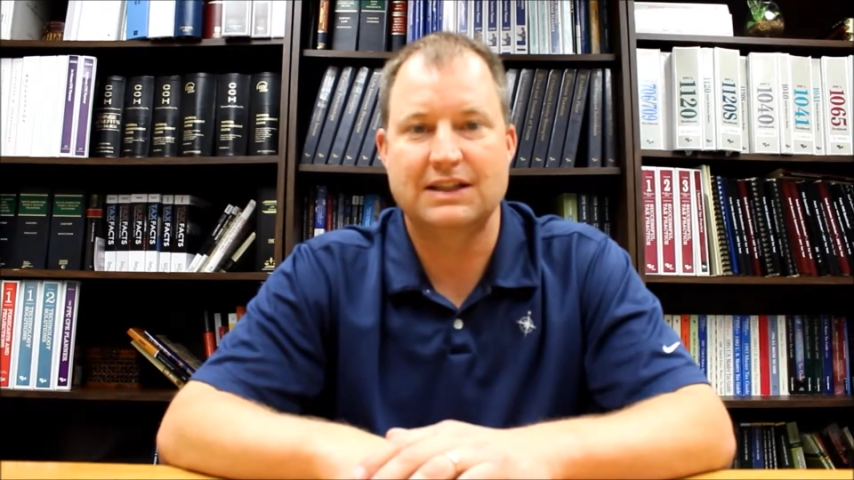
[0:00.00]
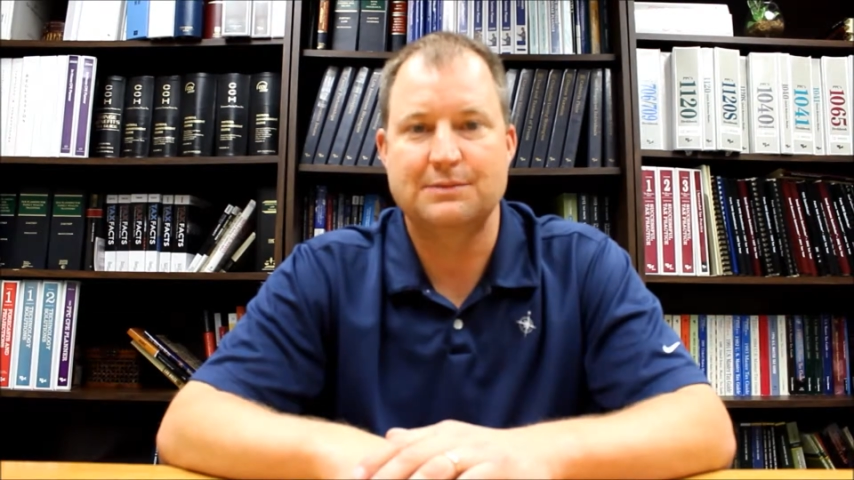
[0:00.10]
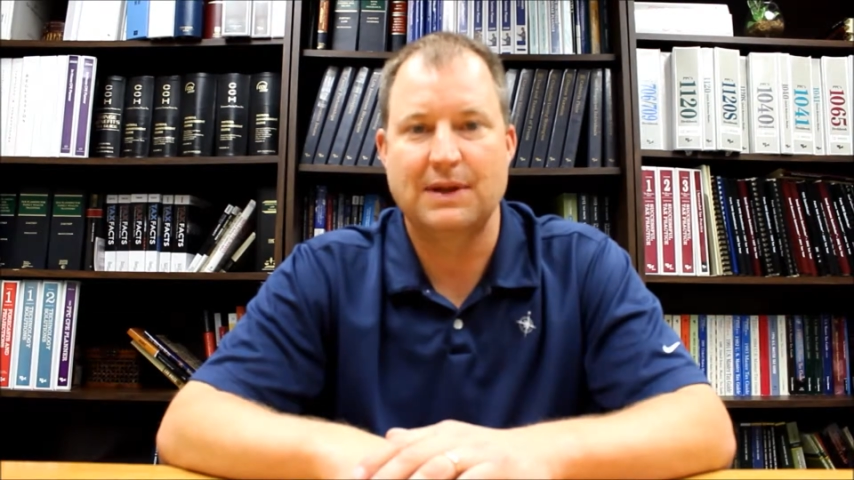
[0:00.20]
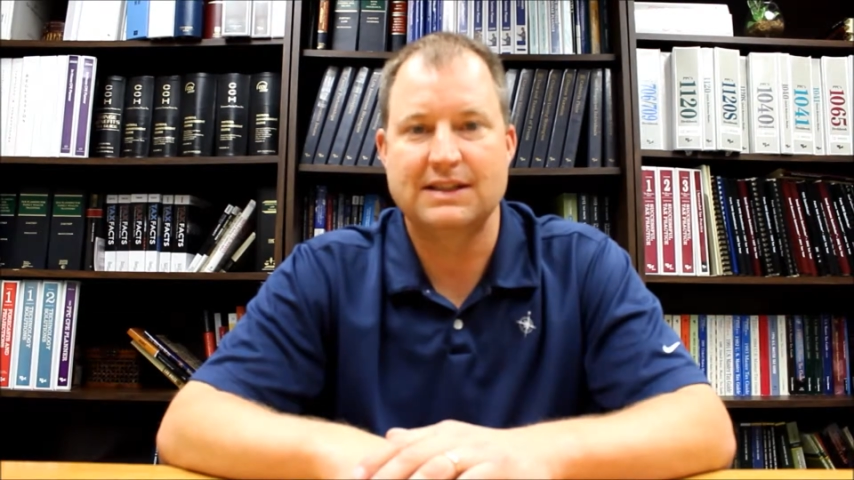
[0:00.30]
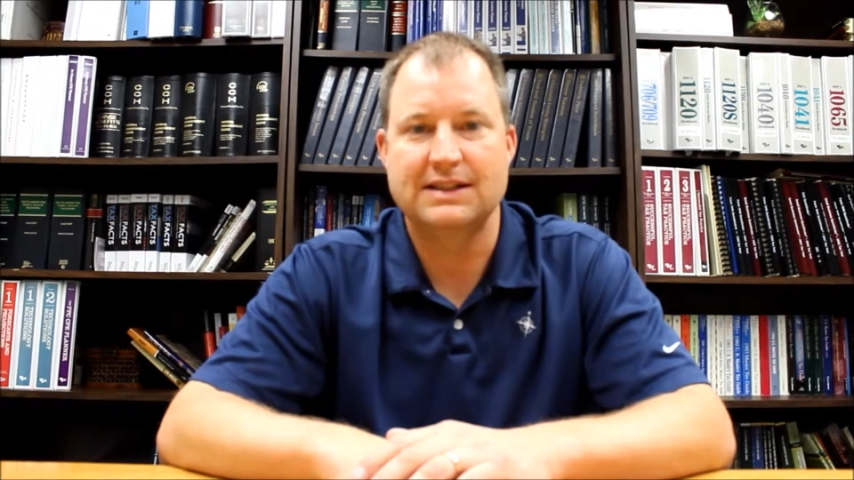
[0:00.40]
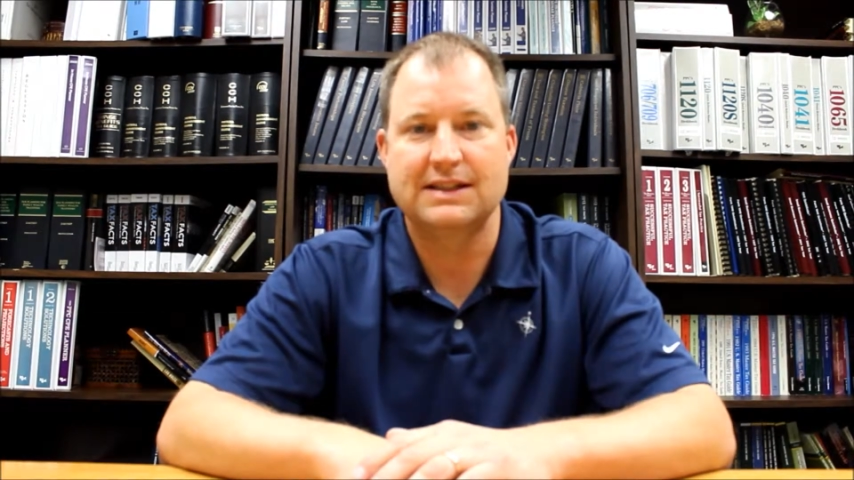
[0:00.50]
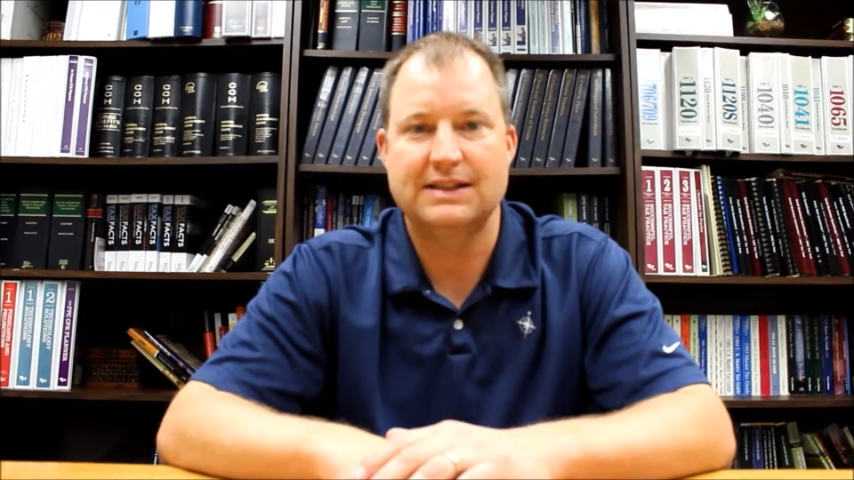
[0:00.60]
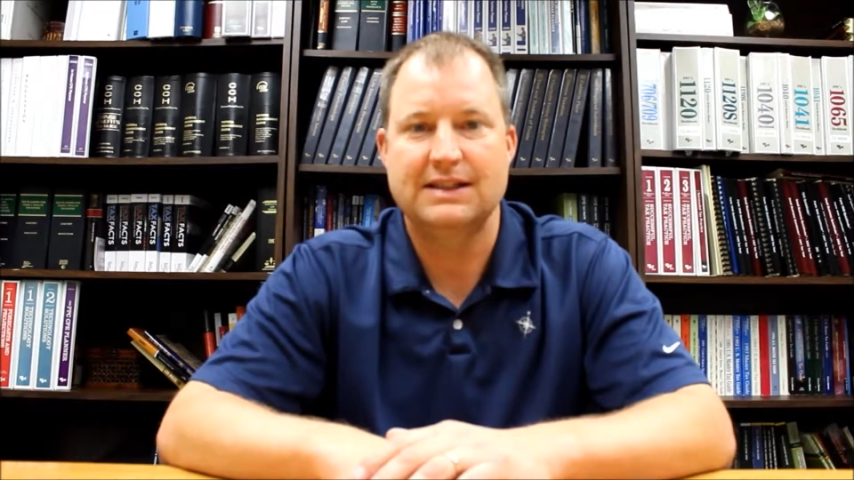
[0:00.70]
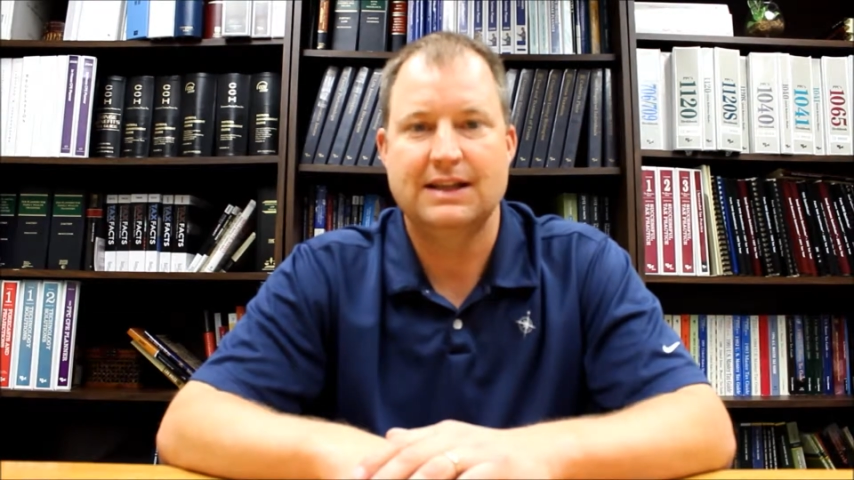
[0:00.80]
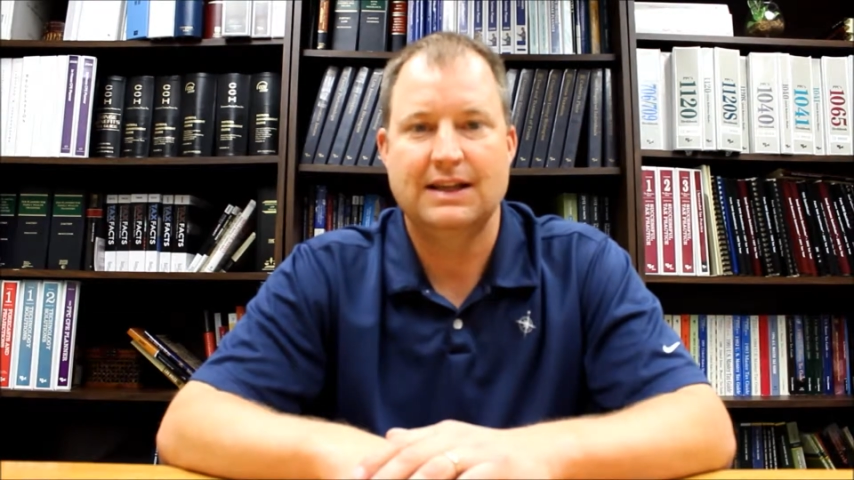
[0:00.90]

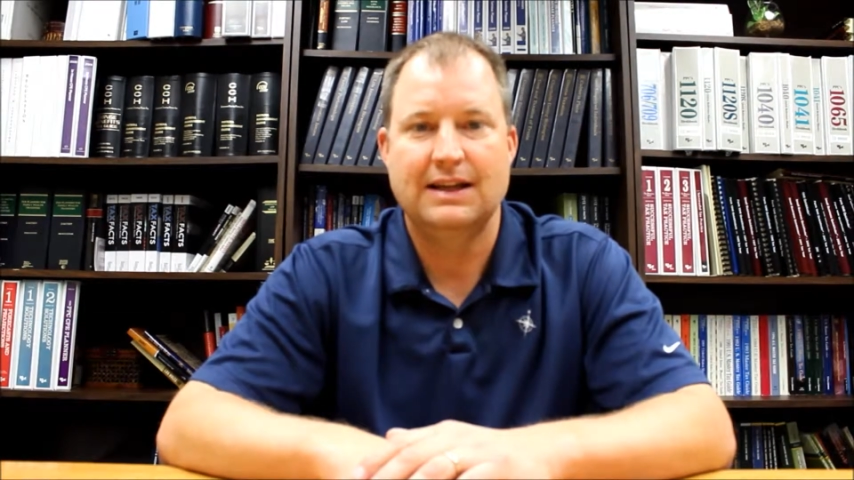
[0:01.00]
expenses,